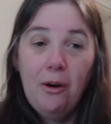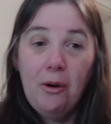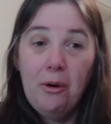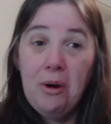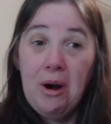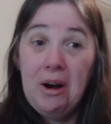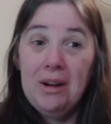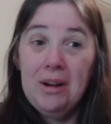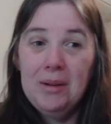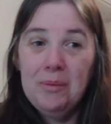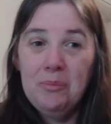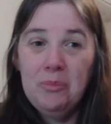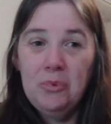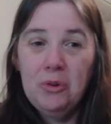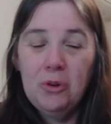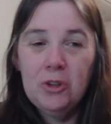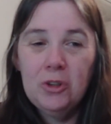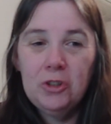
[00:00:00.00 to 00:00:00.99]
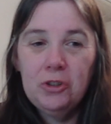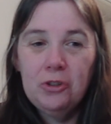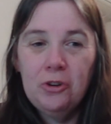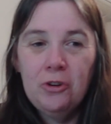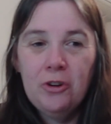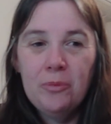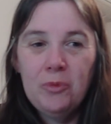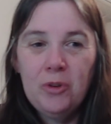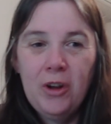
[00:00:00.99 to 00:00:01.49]
I'm not
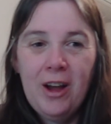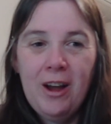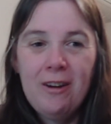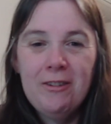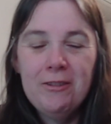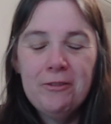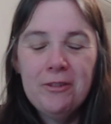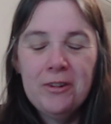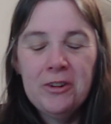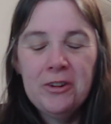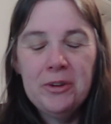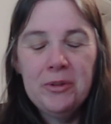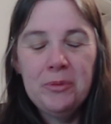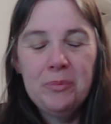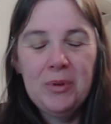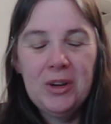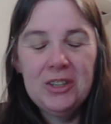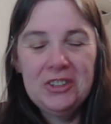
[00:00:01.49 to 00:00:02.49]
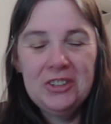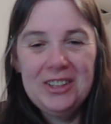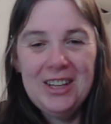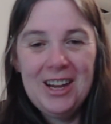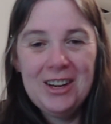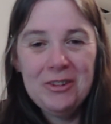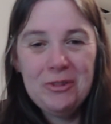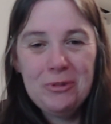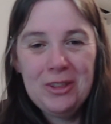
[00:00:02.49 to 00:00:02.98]
sure. I'm not having very much
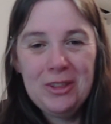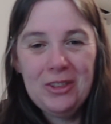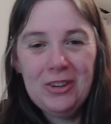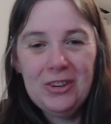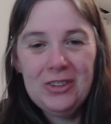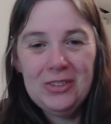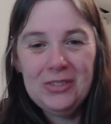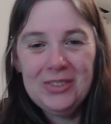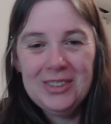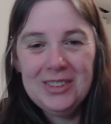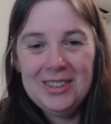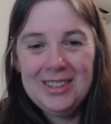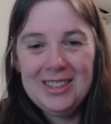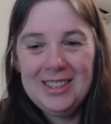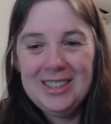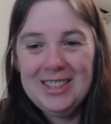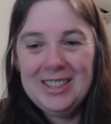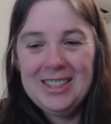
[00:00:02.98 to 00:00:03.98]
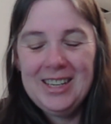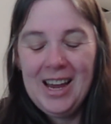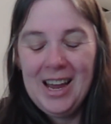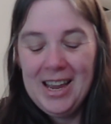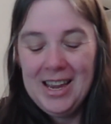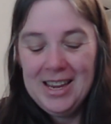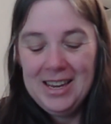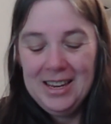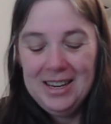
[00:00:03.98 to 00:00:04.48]
luck with those ones today.